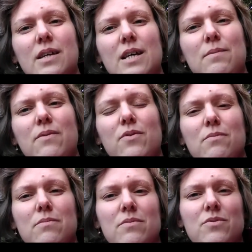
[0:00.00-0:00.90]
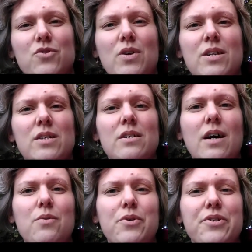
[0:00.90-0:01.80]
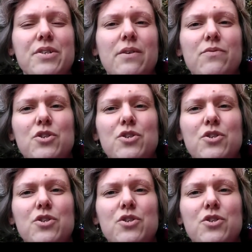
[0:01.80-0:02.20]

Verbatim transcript: Amy from Stranded Dye Works if